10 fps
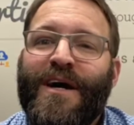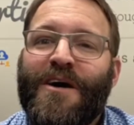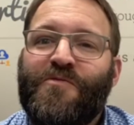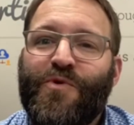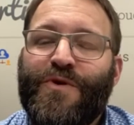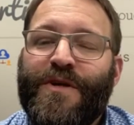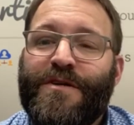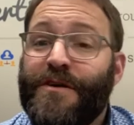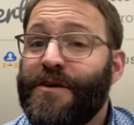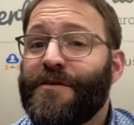Unfortunately, it
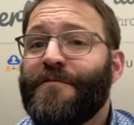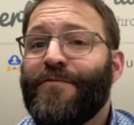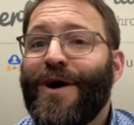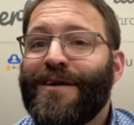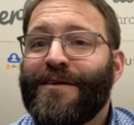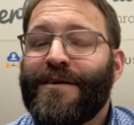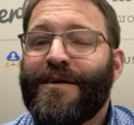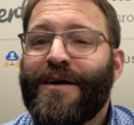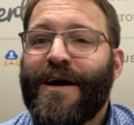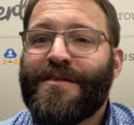said, "Dear friend,"
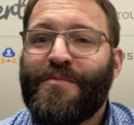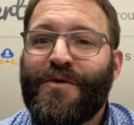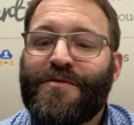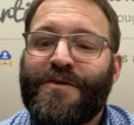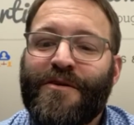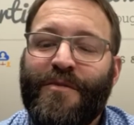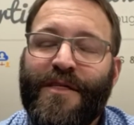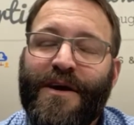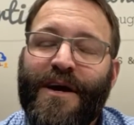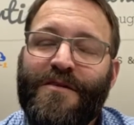as opposed to "Dear
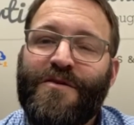Beth Ann."